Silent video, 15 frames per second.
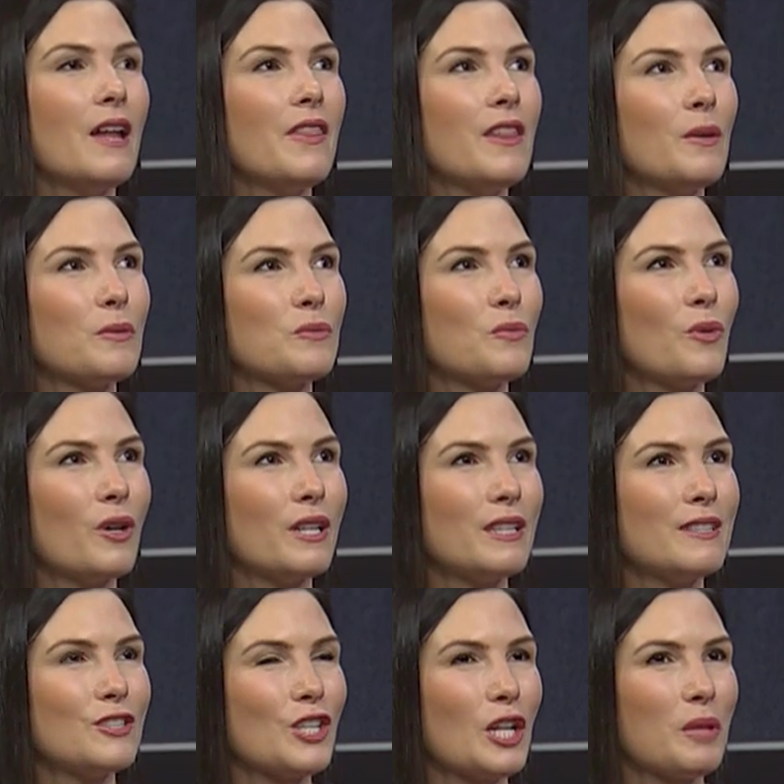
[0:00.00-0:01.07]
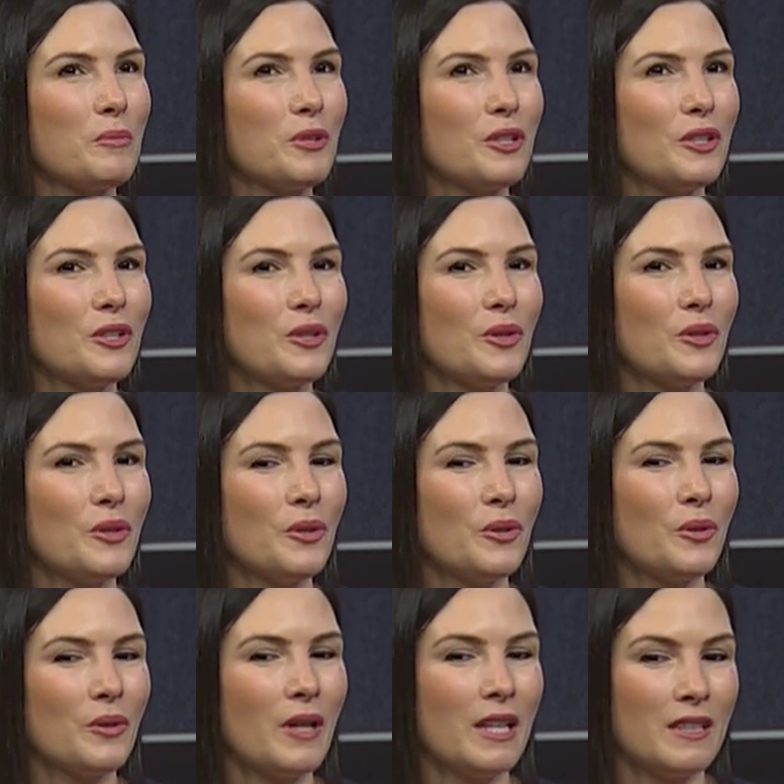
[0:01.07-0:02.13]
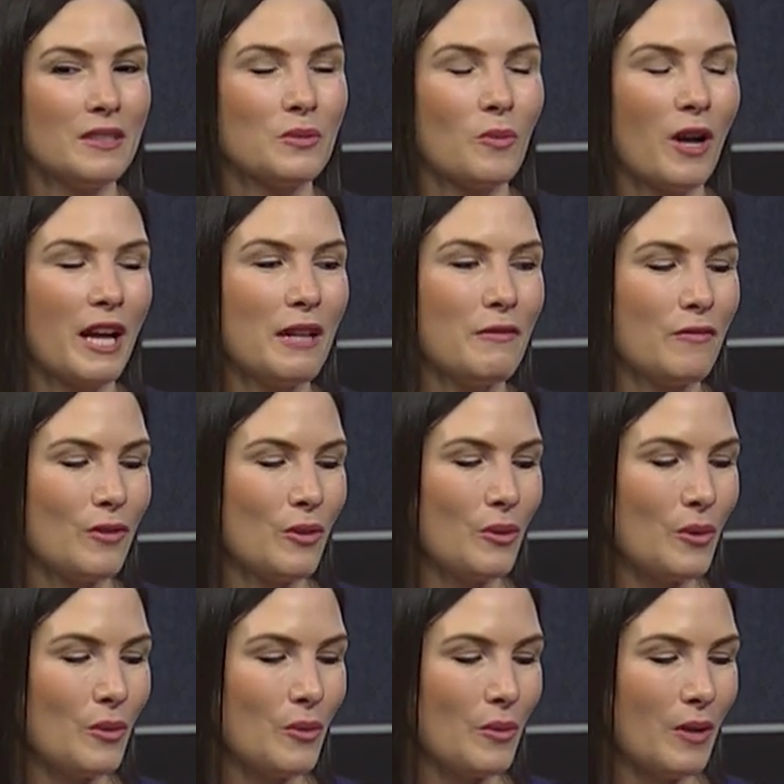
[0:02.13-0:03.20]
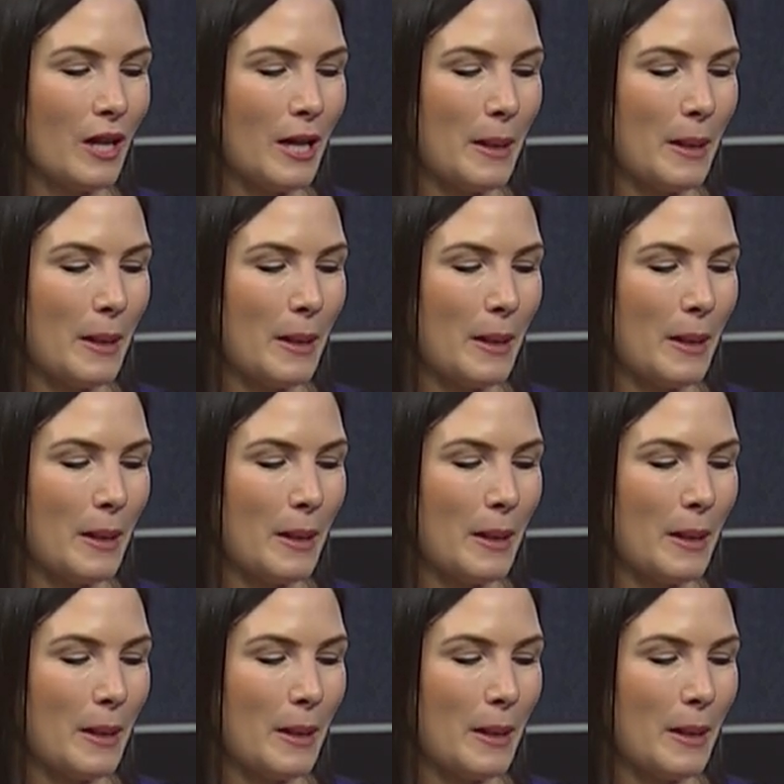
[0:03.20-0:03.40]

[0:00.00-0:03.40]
There was one gentleman and his wife who